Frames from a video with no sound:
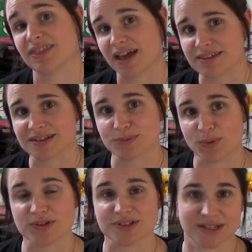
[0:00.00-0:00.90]
that is
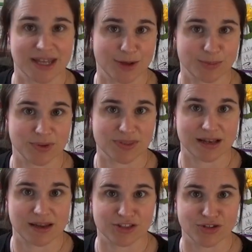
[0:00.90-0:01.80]
what's going to help you
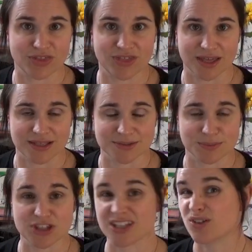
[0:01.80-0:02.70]
to learn new things,
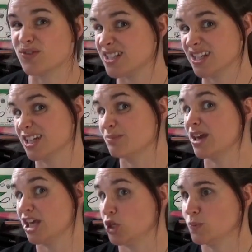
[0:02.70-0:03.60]
which is obviously going to
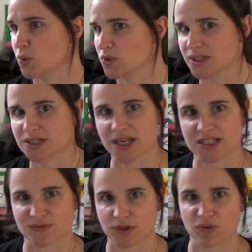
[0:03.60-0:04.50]
make you more
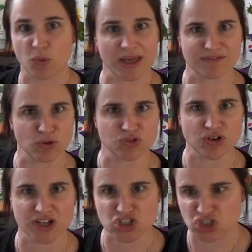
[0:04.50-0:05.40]
successful at whatever you're
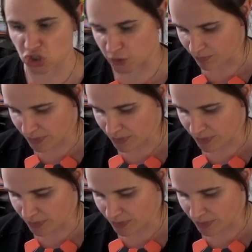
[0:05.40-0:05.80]
trying to do.